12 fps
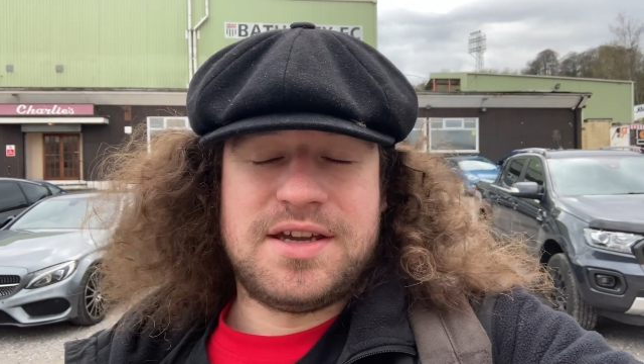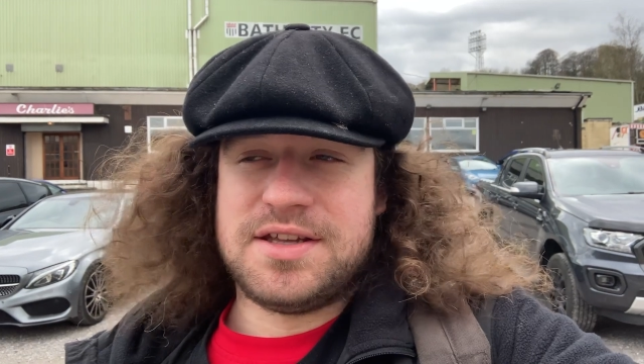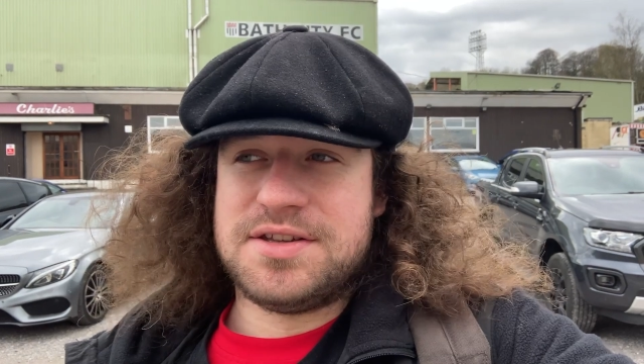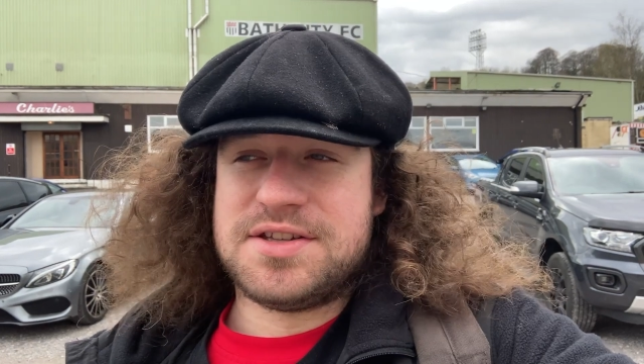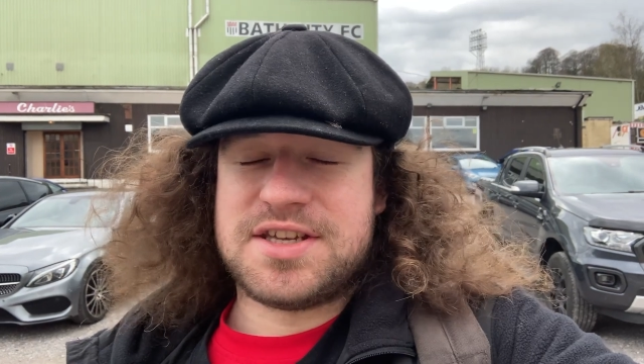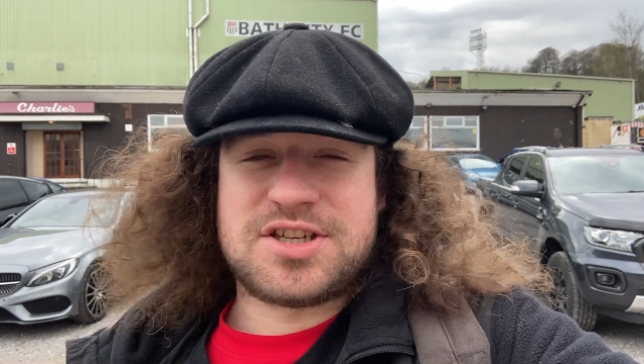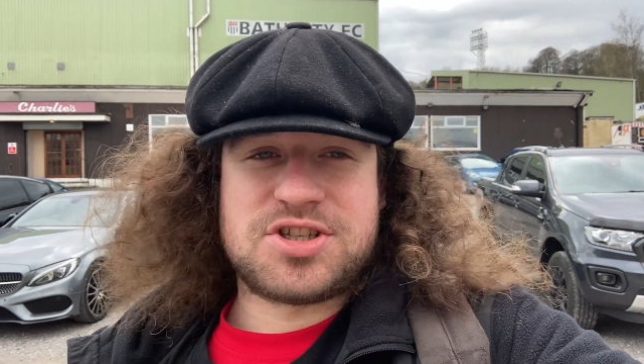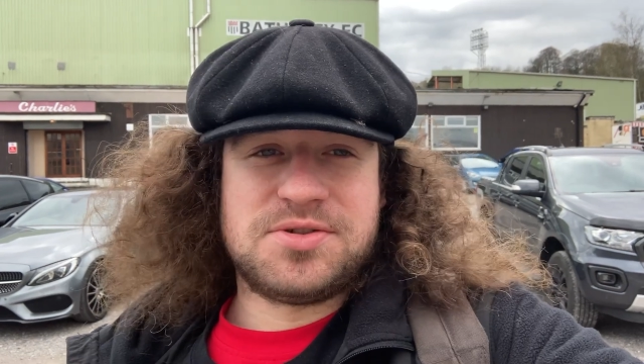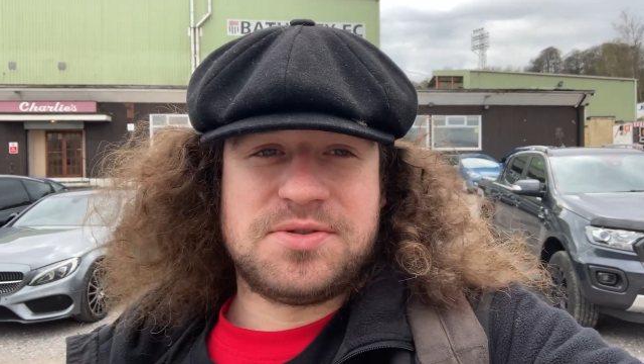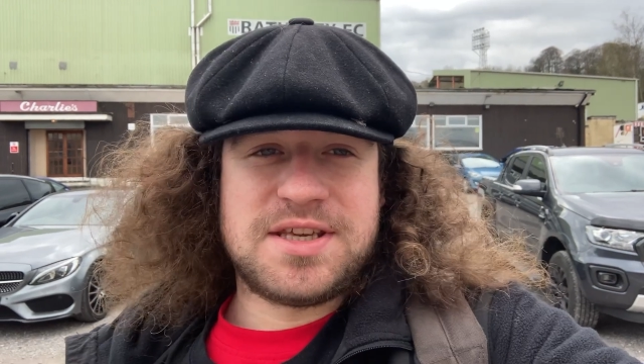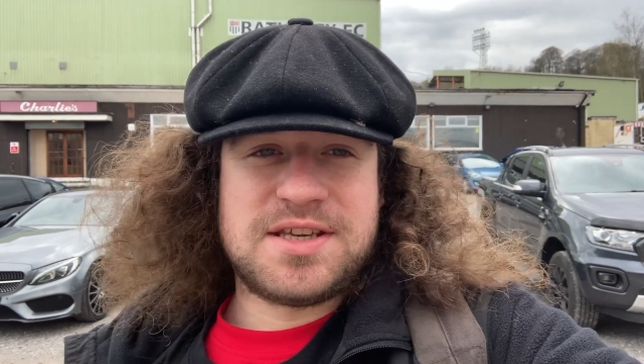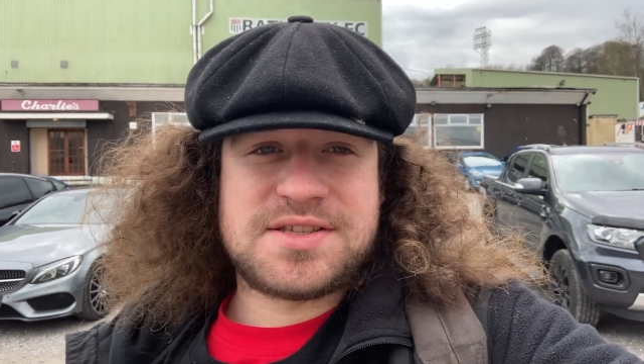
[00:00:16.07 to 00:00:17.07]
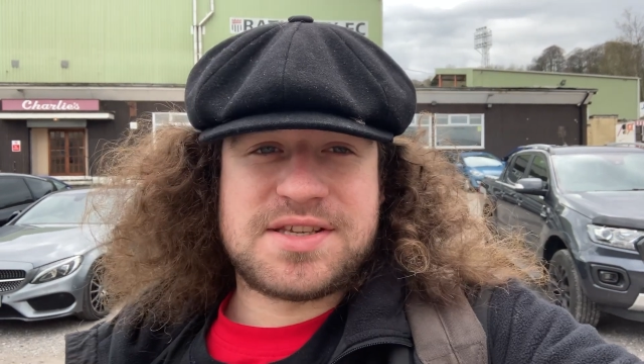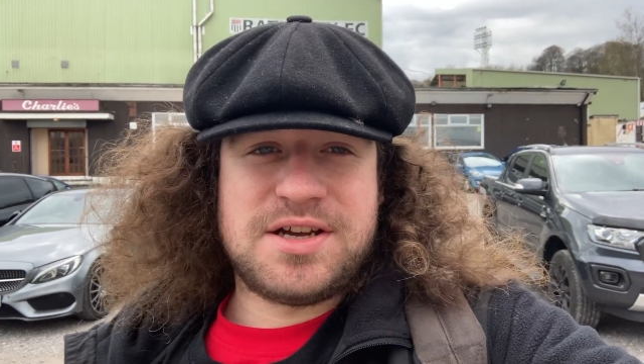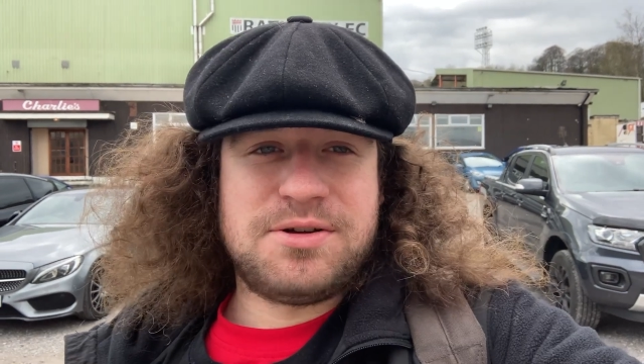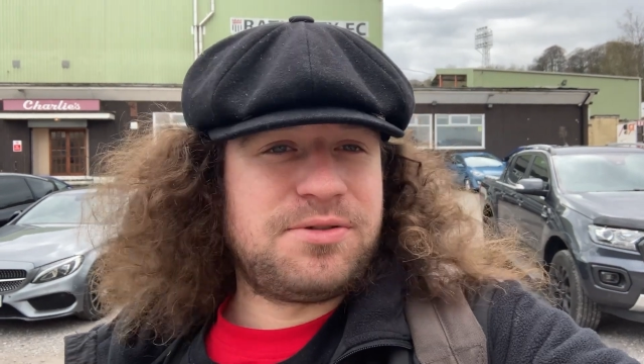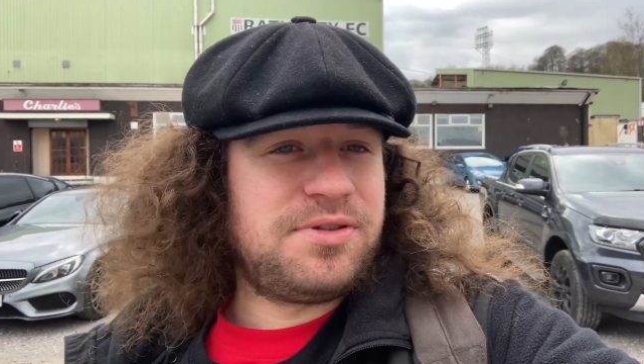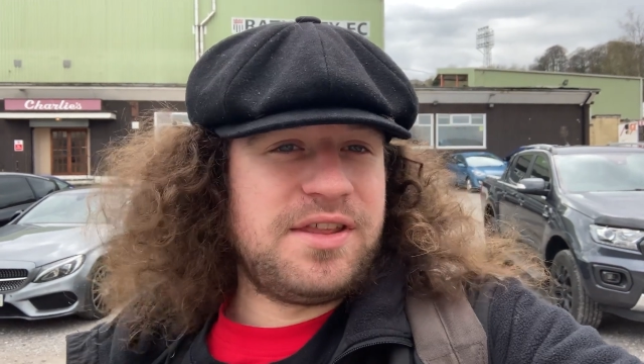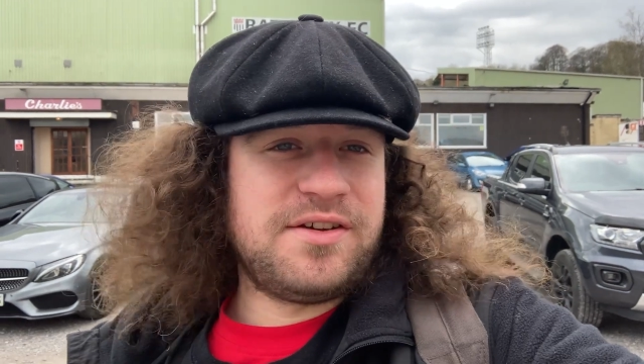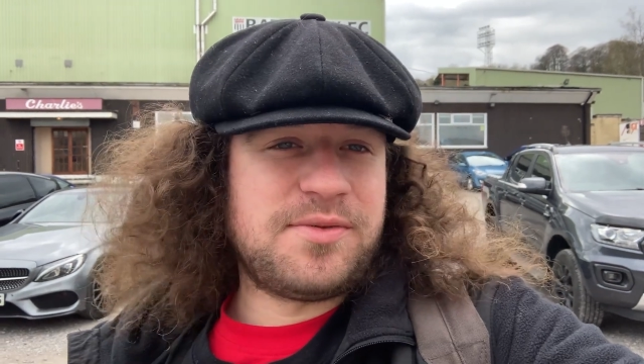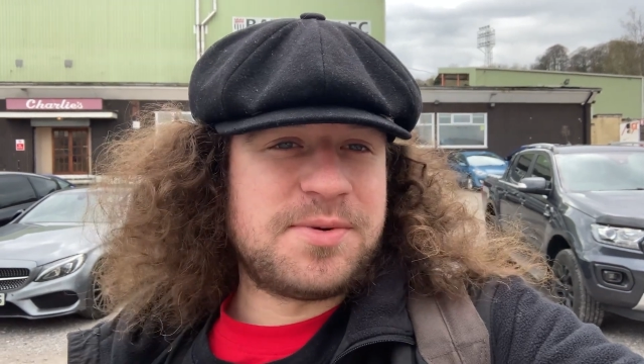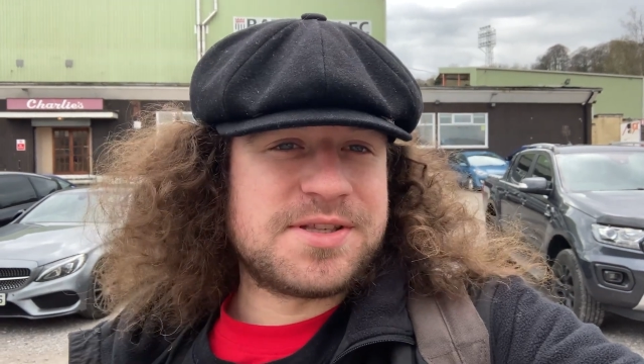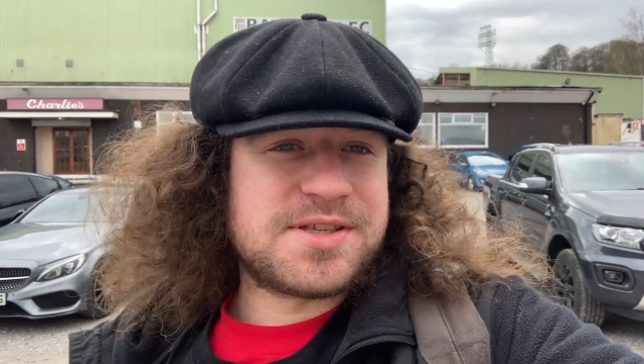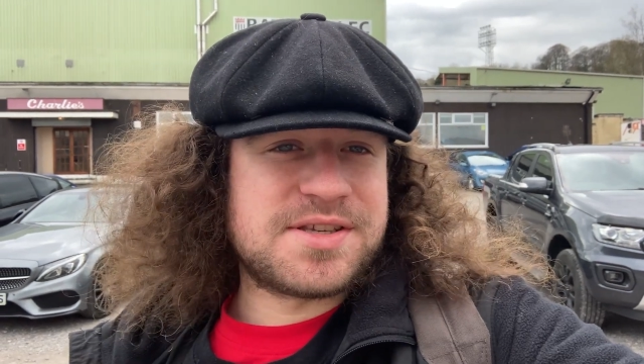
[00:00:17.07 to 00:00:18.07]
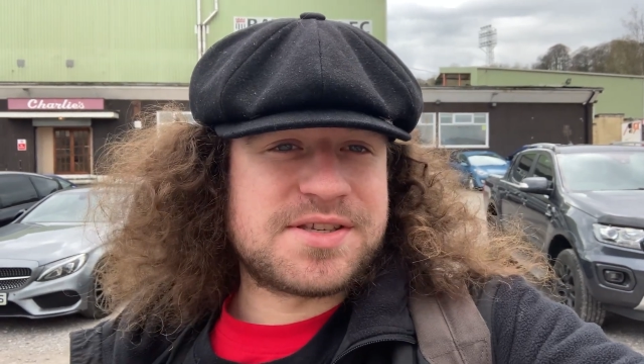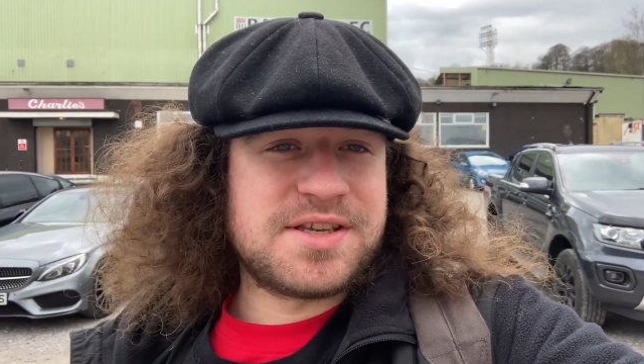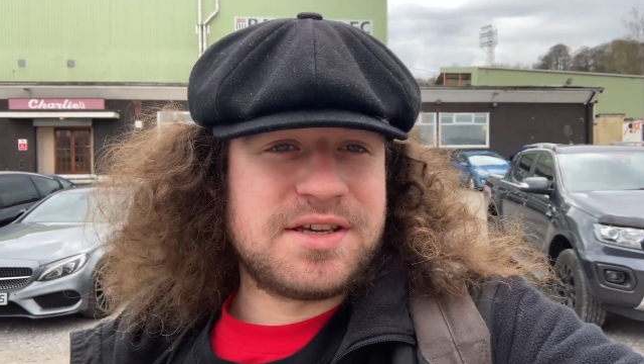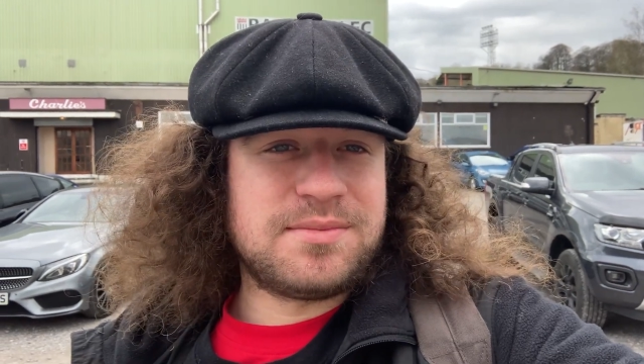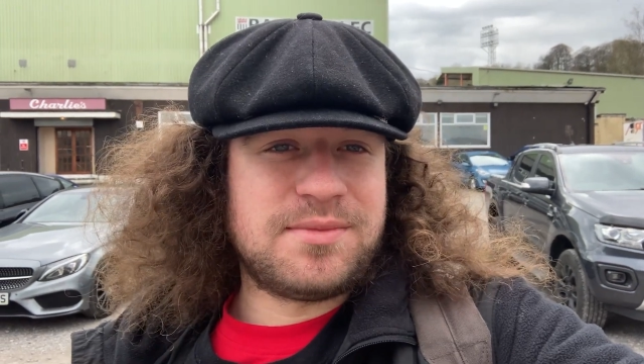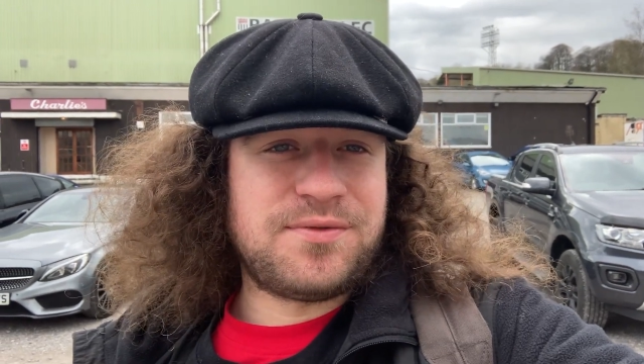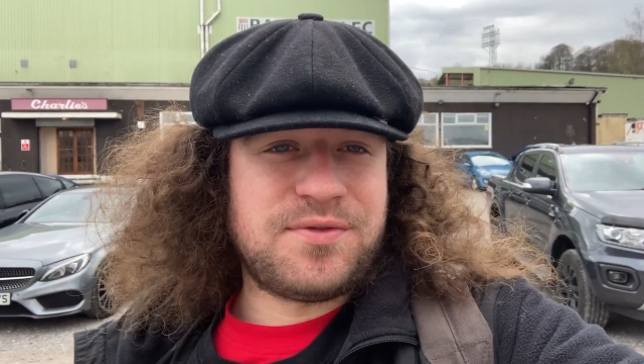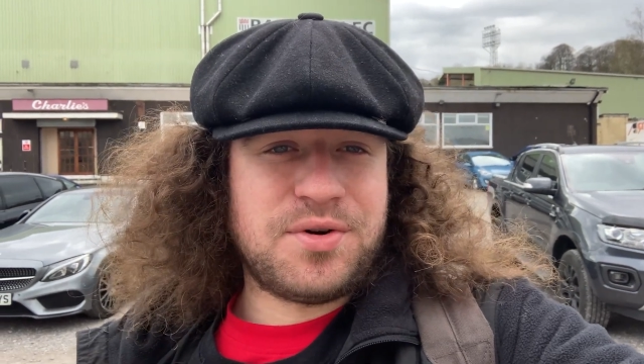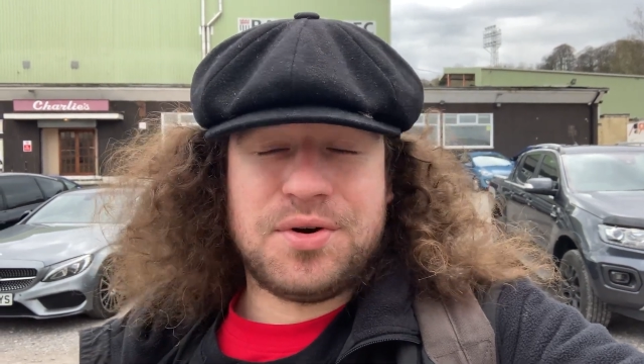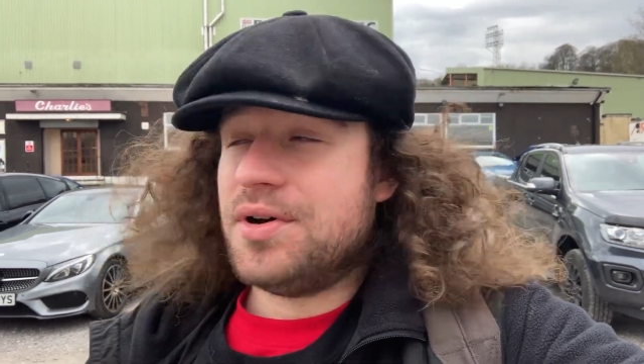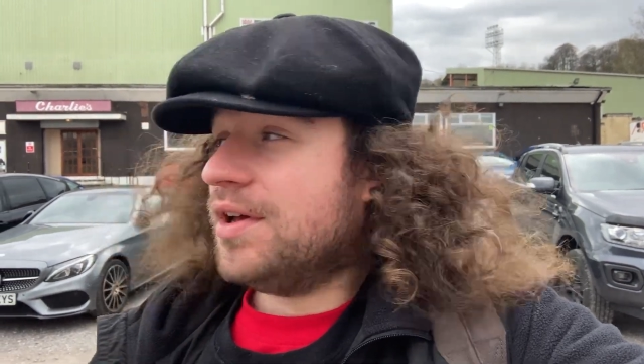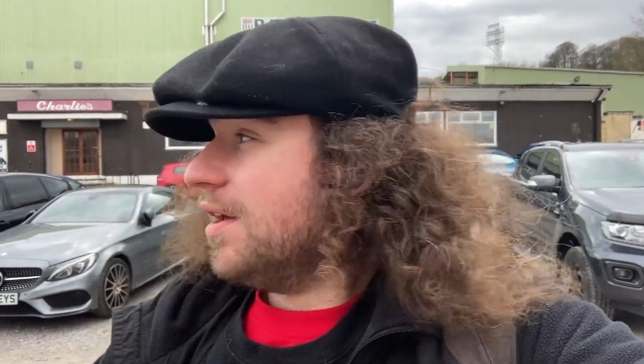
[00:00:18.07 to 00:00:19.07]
in the National League South. Never been to this stadium before.